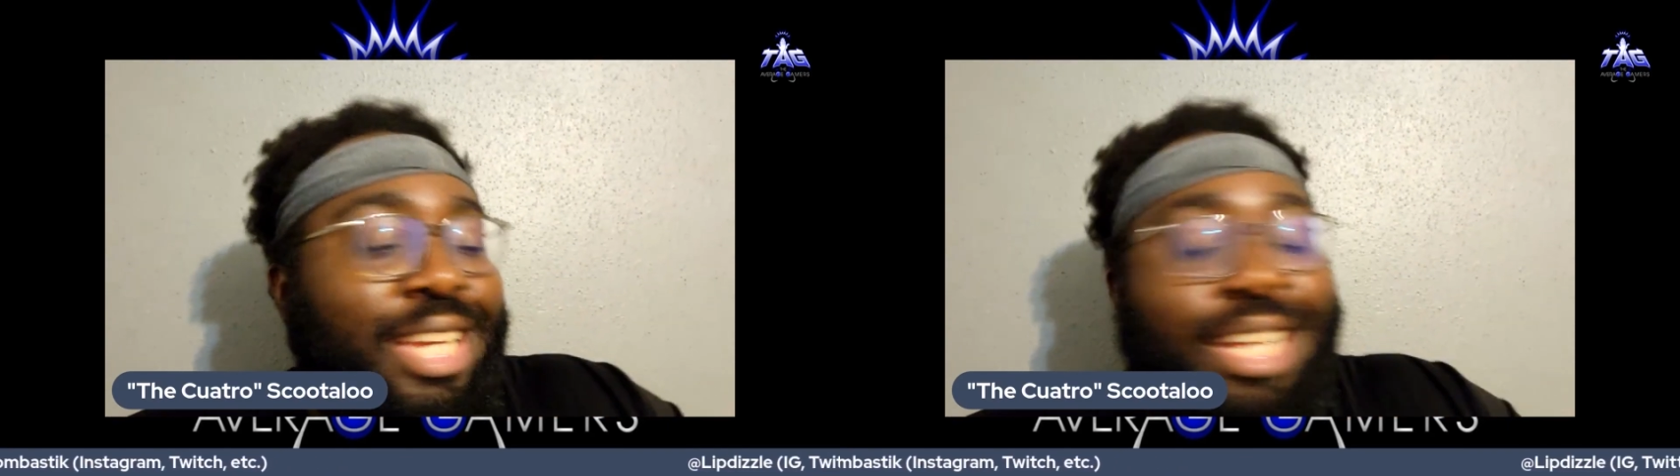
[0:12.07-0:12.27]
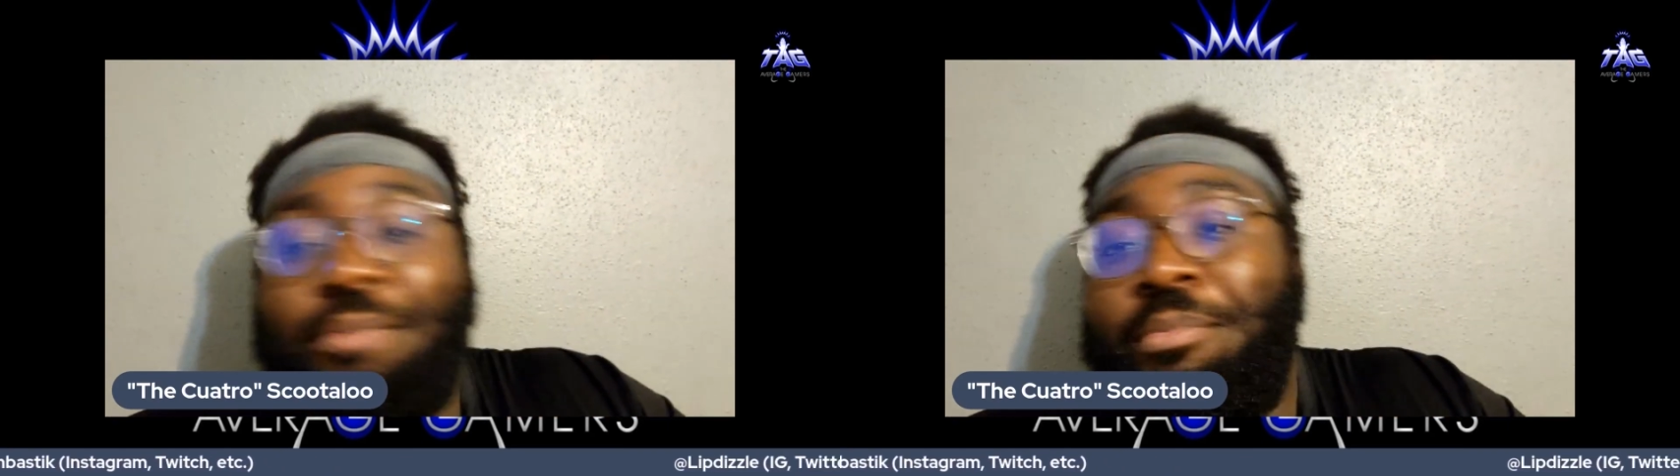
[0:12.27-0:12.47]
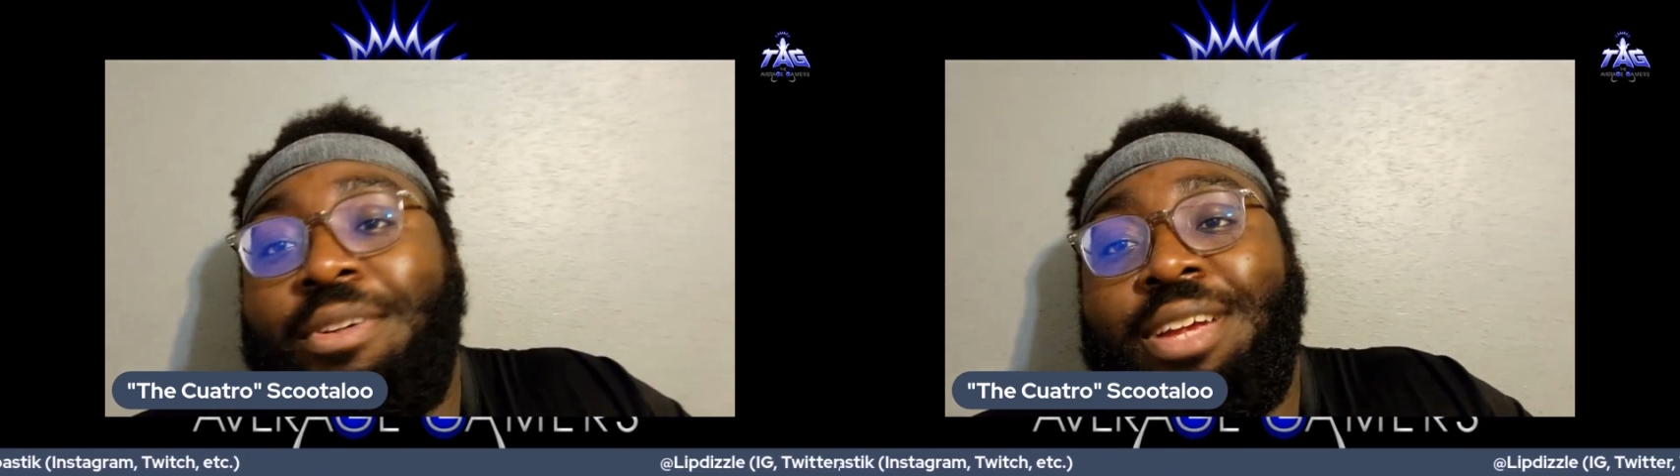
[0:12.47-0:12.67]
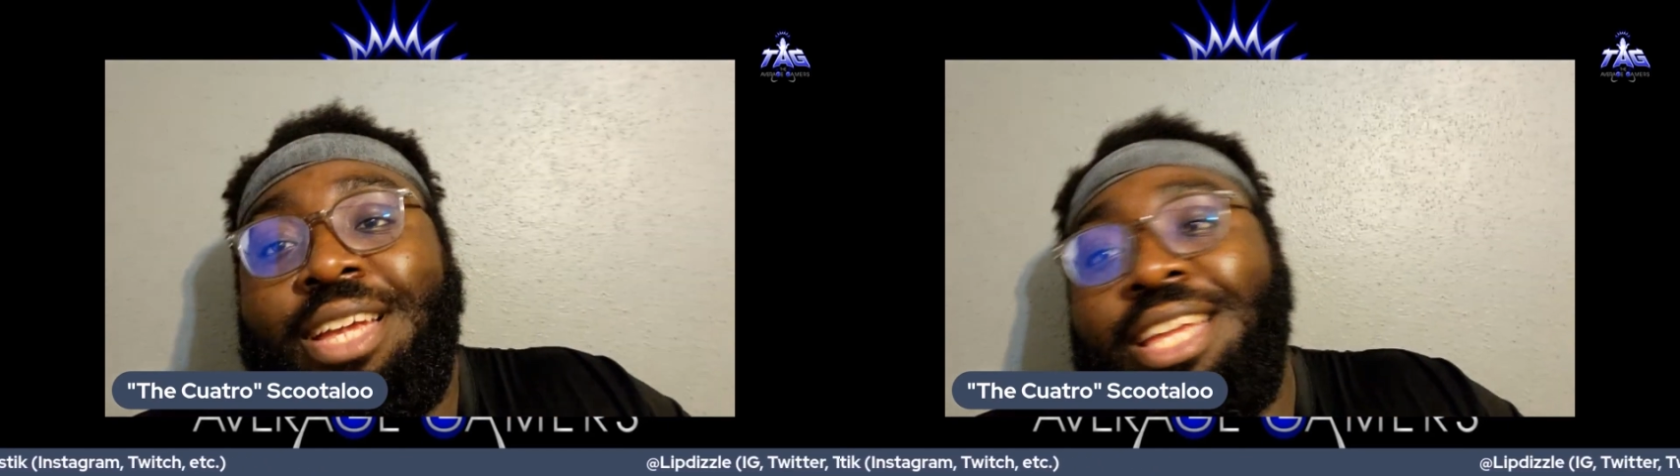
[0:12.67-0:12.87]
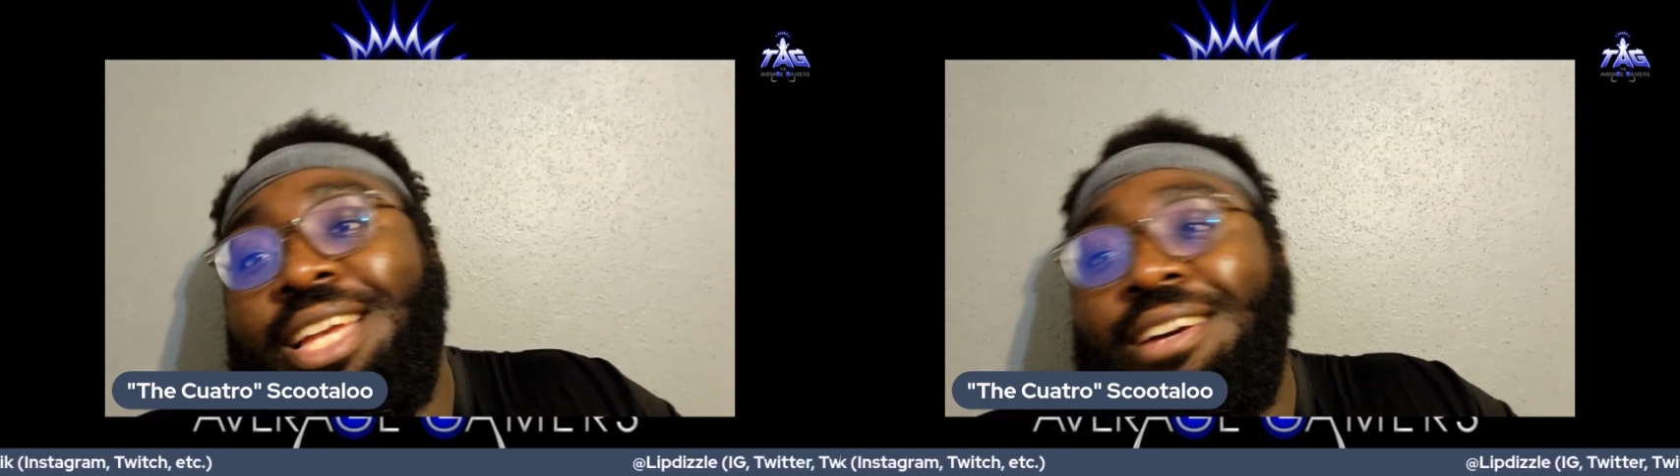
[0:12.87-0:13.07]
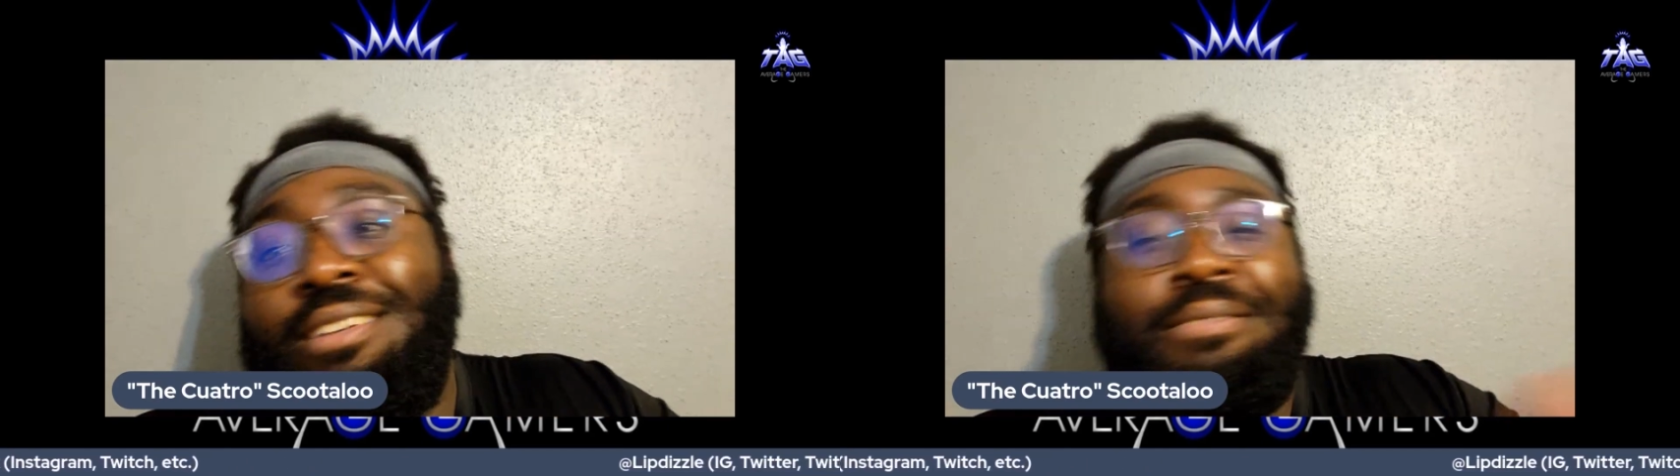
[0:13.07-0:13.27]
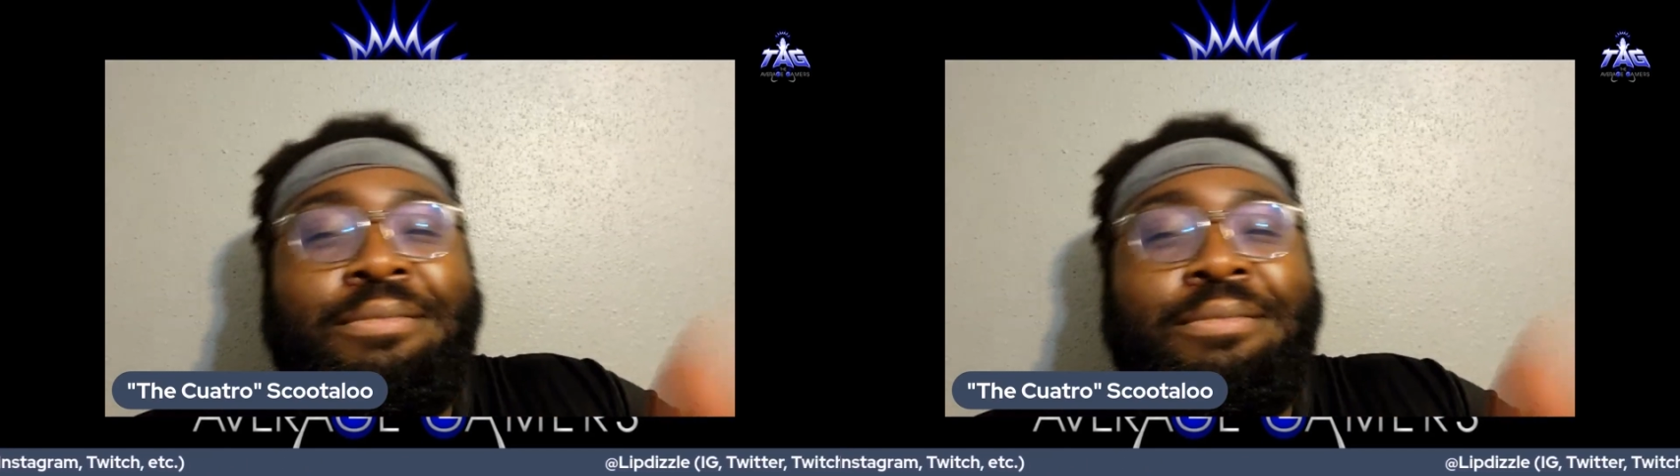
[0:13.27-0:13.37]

here to bring y'all,